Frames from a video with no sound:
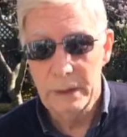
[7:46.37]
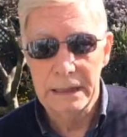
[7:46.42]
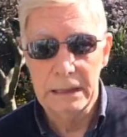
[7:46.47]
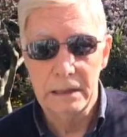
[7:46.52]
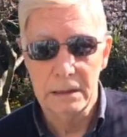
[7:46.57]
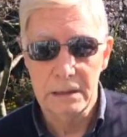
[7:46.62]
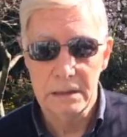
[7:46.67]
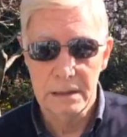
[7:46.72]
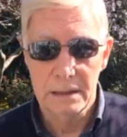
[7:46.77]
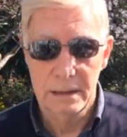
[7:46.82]

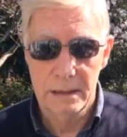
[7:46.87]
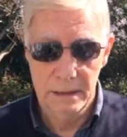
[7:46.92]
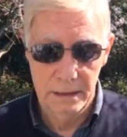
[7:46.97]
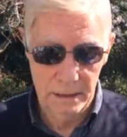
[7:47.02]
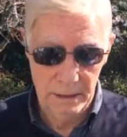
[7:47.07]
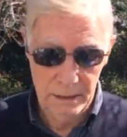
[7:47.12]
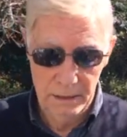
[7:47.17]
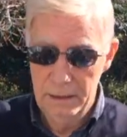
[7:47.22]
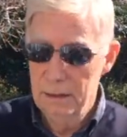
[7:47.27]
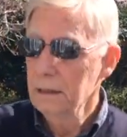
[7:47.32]
wings,
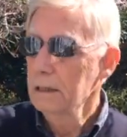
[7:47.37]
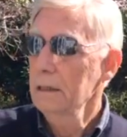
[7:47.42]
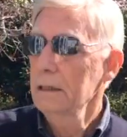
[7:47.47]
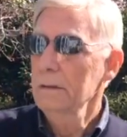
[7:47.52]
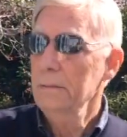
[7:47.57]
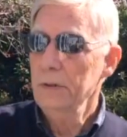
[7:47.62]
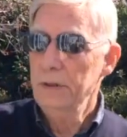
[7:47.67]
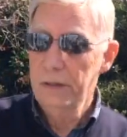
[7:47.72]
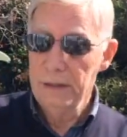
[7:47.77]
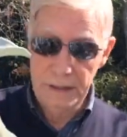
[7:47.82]

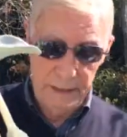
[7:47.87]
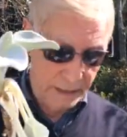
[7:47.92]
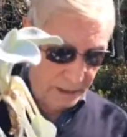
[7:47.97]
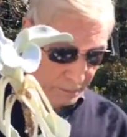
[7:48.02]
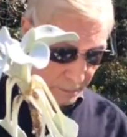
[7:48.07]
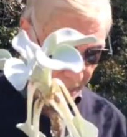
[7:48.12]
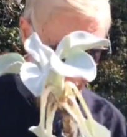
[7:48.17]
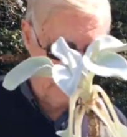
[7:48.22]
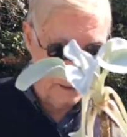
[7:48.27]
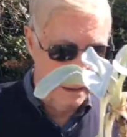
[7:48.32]
which is
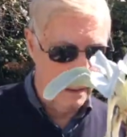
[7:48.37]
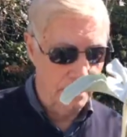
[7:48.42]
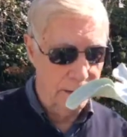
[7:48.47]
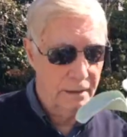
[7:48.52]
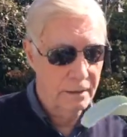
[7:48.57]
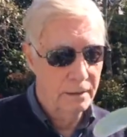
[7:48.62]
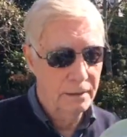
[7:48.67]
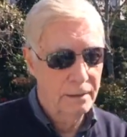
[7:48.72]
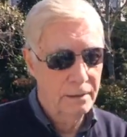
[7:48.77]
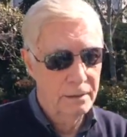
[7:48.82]
this one here,